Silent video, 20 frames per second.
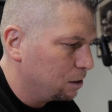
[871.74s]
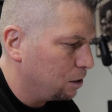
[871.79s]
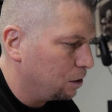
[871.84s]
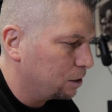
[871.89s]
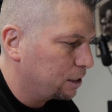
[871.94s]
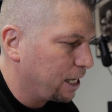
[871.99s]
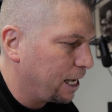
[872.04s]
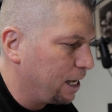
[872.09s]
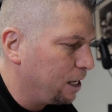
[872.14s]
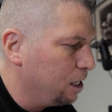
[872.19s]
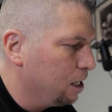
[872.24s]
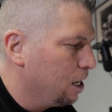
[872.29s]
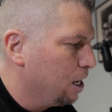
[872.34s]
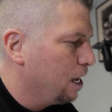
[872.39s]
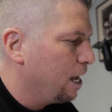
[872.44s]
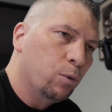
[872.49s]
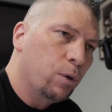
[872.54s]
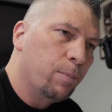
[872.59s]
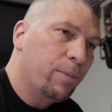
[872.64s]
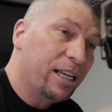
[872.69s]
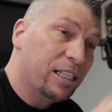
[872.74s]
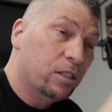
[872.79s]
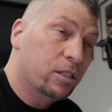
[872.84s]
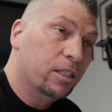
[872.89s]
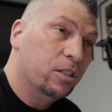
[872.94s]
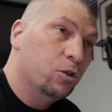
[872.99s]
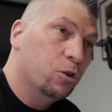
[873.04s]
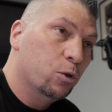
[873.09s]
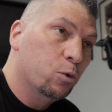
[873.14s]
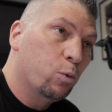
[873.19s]
Okay, we
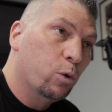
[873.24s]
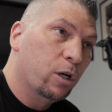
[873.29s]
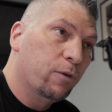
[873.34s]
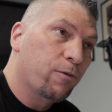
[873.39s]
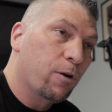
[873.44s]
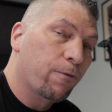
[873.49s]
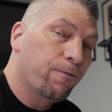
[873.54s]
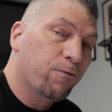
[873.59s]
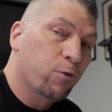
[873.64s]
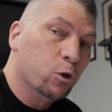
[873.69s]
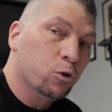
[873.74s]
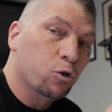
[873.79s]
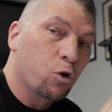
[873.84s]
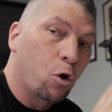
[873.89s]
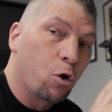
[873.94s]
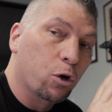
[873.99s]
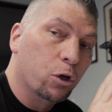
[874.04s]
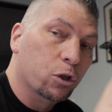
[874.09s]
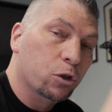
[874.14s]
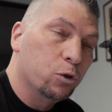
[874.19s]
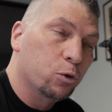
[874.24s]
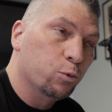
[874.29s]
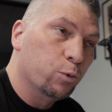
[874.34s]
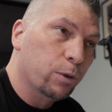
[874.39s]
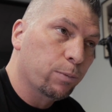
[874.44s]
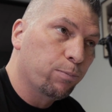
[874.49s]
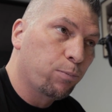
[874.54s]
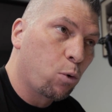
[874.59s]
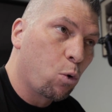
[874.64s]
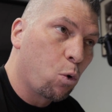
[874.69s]
basically took one of our first article
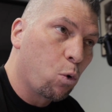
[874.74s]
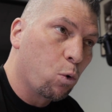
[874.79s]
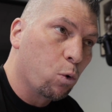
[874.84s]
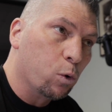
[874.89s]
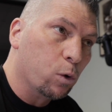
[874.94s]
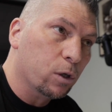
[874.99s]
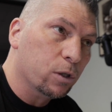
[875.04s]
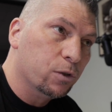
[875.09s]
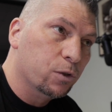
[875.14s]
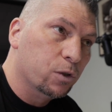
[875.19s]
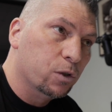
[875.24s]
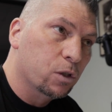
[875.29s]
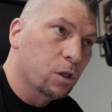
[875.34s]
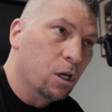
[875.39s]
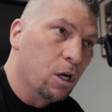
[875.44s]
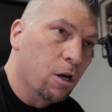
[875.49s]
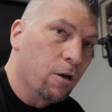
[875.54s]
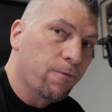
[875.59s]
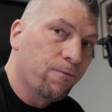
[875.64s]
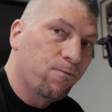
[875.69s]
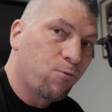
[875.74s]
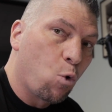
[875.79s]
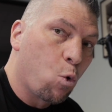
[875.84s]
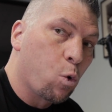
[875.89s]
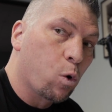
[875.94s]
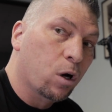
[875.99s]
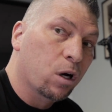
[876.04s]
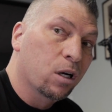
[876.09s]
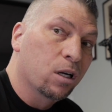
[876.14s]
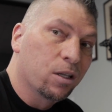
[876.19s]
reports
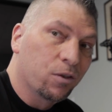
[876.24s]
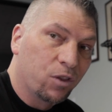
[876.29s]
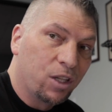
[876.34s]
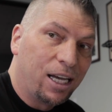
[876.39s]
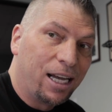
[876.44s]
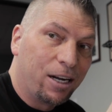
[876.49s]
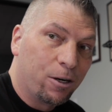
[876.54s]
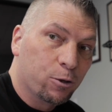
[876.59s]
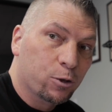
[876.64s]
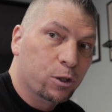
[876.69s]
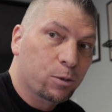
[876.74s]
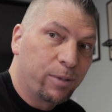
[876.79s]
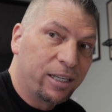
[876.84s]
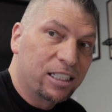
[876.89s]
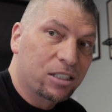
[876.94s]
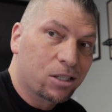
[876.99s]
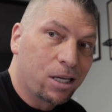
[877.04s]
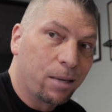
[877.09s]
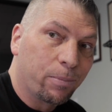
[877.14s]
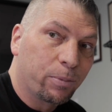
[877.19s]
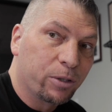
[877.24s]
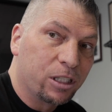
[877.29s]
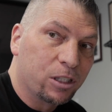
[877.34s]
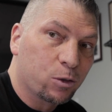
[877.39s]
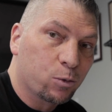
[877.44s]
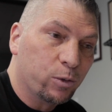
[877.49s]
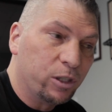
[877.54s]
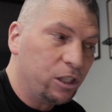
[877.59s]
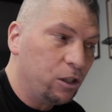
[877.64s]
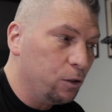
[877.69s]
for the aerospace
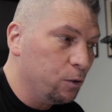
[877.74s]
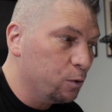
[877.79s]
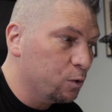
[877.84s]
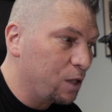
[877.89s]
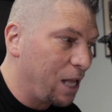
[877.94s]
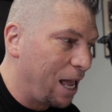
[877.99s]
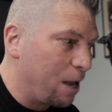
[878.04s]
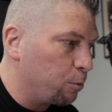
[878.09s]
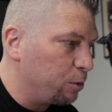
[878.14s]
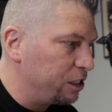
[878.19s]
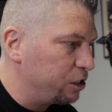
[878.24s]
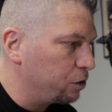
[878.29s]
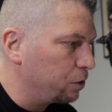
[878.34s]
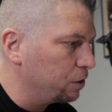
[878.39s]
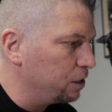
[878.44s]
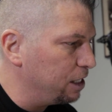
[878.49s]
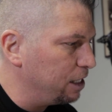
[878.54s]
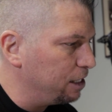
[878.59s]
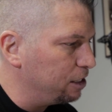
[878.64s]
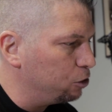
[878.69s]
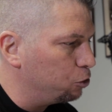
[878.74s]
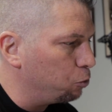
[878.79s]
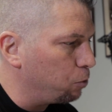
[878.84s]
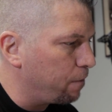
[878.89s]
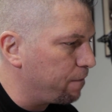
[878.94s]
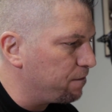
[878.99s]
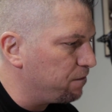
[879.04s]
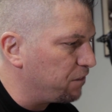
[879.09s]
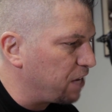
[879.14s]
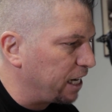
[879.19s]
companies we use and we turned it into
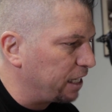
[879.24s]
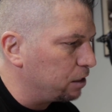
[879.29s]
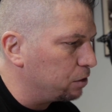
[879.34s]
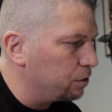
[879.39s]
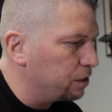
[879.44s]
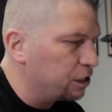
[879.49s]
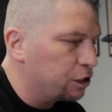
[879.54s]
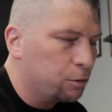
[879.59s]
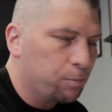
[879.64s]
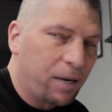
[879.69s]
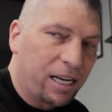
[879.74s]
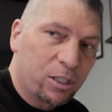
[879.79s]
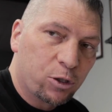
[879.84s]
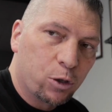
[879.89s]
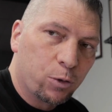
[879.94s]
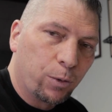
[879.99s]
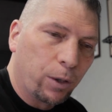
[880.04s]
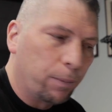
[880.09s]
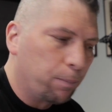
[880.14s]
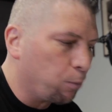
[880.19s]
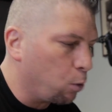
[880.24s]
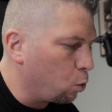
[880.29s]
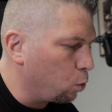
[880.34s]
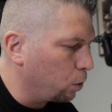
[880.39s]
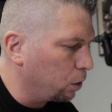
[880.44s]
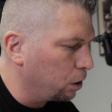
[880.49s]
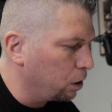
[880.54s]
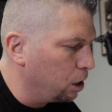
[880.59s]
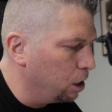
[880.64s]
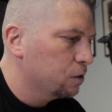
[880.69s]
a final inspection
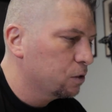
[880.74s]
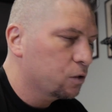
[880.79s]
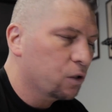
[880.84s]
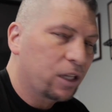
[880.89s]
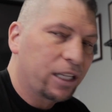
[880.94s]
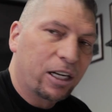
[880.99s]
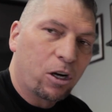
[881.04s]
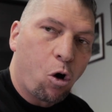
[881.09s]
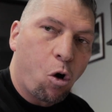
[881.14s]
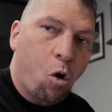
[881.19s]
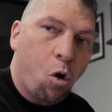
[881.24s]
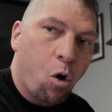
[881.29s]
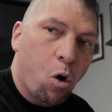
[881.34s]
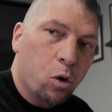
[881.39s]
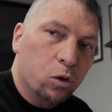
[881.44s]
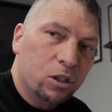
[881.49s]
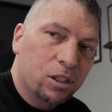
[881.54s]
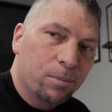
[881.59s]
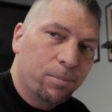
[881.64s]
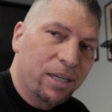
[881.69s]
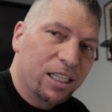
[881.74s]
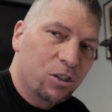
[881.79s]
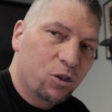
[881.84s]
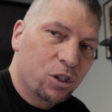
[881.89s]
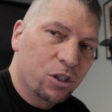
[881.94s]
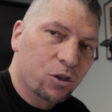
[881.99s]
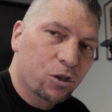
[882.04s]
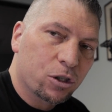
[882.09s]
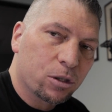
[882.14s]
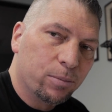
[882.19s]
report so that all
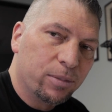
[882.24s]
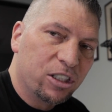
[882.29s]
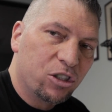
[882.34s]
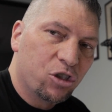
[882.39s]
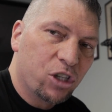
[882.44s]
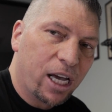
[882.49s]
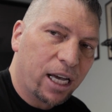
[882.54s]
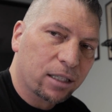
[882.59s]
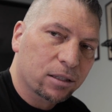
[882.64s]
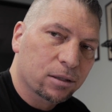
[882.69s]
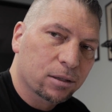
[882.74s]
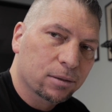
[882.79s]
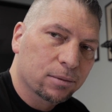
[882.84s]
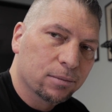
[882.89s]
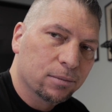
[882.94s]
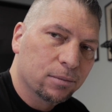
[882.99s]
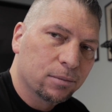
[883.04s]
dimensions could be checked.